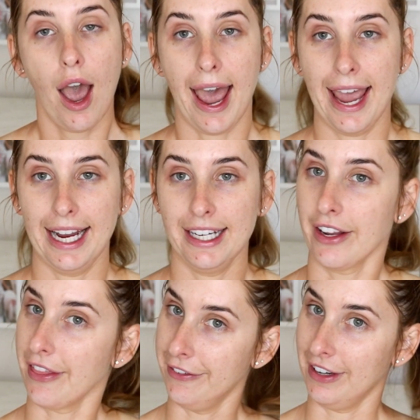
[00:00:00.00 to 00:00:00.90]
age
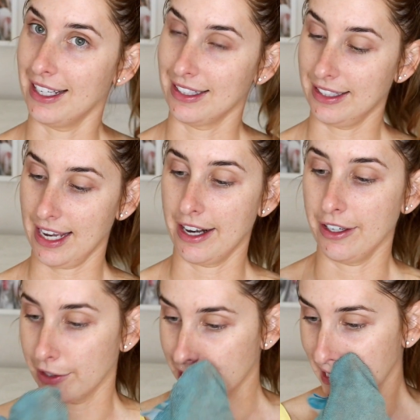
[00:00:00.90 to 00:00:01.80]
the fastest out of
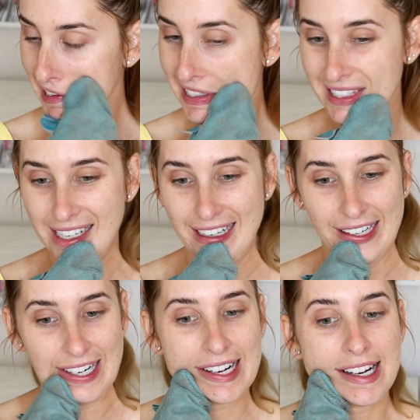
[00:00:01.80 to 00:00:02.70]
your skin, so